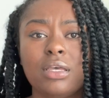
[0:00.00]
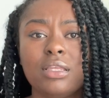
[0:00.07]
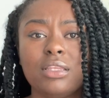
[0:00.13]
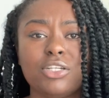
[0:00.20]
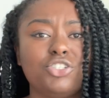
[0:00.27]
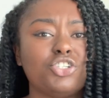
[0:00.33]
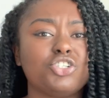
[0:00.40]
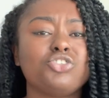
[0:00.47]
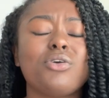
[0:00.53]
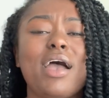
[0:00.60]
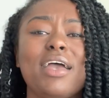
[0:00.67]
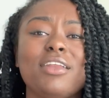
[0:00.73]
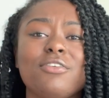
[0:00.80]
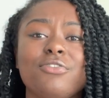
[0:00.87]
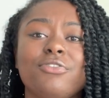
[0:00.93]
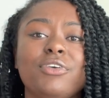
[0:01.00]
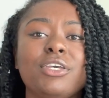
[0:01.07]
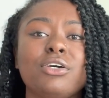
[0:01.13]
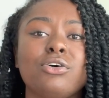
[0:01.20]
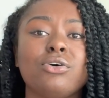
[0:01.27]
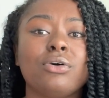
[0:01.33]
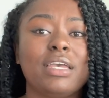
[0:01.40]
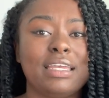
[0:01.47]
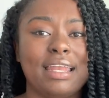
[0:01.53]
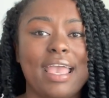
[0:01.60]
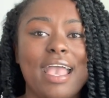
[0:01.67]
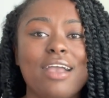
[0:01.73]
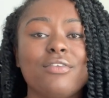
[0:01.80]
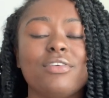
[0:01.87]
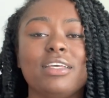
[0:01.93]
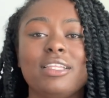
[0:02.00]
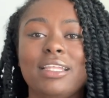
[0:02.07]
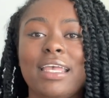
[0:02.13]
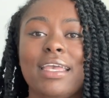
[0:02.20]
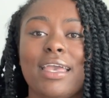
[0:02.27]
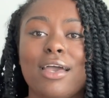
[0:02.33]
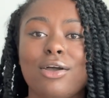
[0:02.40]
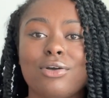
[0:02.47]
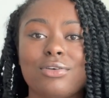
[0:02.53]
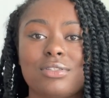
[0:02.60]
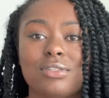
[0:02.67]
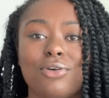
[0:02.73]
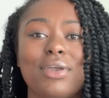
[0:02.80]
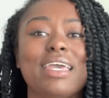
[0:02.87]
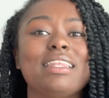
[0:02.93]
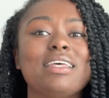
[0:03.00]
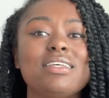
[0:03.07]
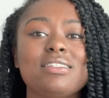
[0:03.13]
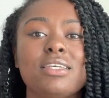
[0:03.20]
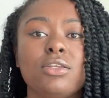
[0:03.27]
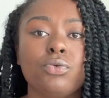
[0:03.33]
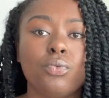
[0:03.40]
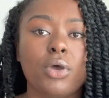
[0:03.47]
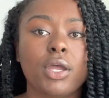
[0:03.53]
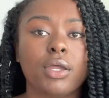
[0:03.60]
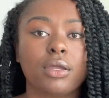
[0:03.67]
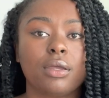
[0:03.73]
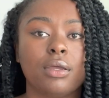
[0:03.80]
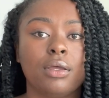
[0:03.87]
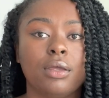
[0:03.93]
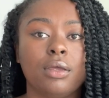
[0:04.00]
that you're trying to fill in everything else. Okay, this didn't work.